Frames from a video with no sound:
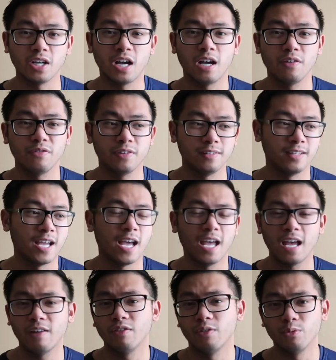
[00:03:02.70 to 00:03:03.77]
off and not
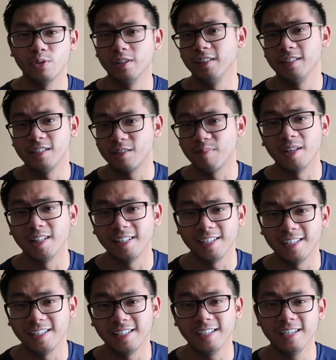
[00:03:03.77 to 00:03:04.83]
have a really smelly
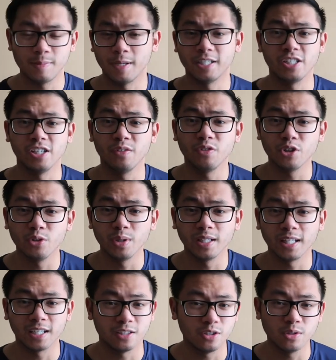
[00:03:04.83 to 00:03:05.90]
knee, especially if you're doing
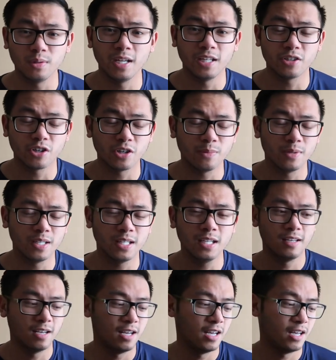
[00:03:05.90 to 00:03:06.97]
like a 2-day tournament.
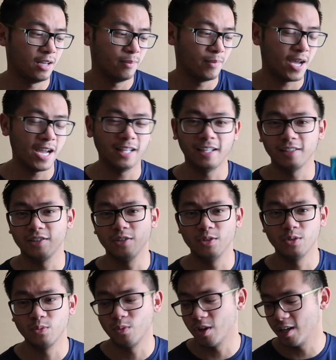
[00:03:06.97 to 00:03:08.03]
I like to
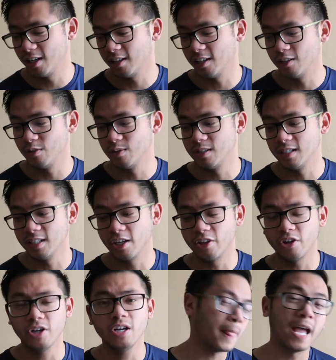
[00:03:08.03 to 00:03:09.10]
use one and then use the
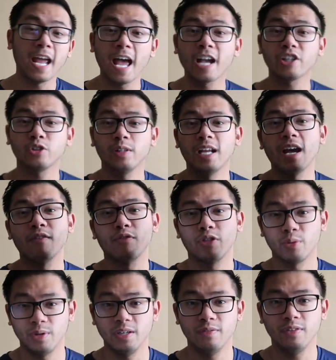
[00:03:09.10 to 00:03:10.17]
other. I actually have
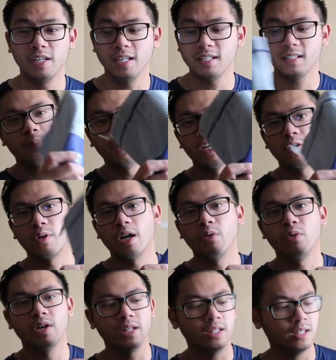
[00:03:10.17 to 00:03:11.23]
three of these. My gray
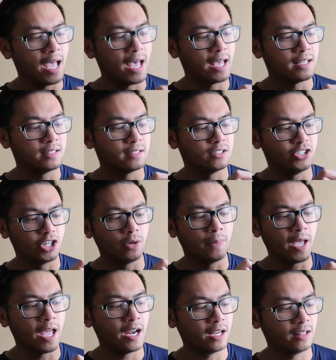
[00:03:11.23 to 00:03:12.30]
one has gel
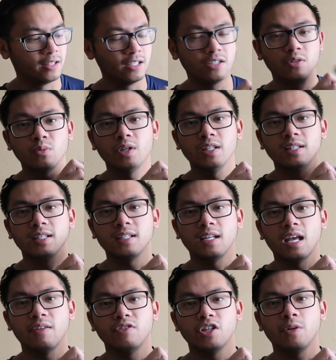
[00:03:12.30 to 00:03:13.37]
padding. This one
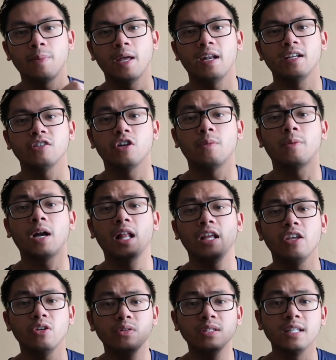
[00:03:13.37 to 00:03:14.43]
doesn't have gel padding, so I'll
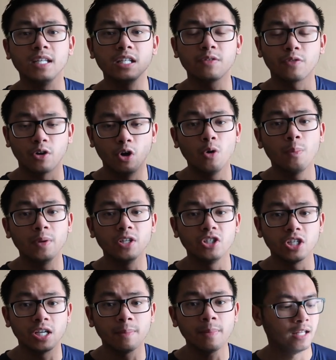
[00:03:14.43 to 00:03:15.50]
probably use this for open
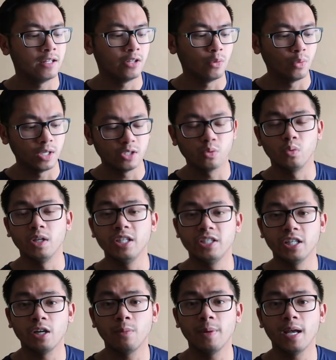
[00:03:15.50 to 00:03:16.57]
gym. And then the ones with
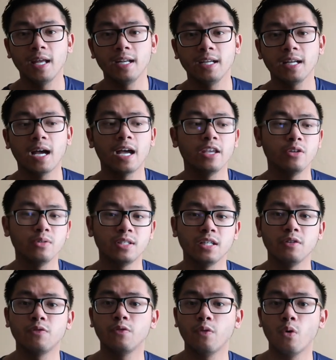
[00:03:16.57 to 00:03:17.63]
gel padding, I use
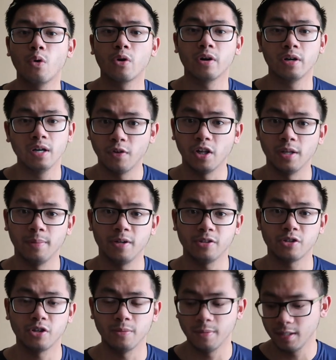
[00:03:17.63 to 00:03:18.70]
it for volleyball
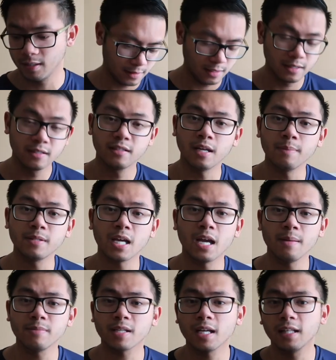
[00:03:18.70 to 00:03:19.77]
tournament.
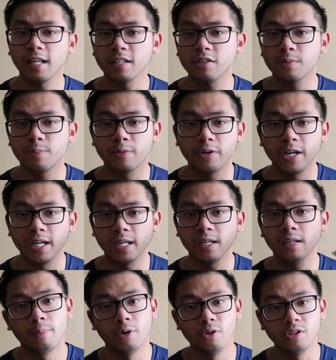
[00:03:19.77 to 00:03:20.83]
Sometimes I like to bring
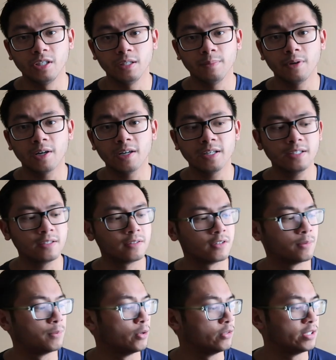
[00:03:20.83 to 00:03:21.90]
protein bars
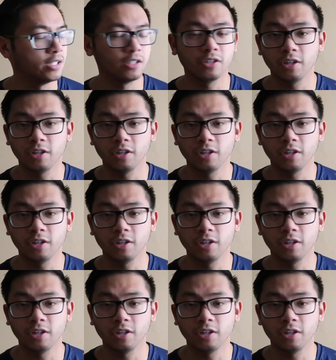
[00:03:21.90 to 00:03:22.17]
or protein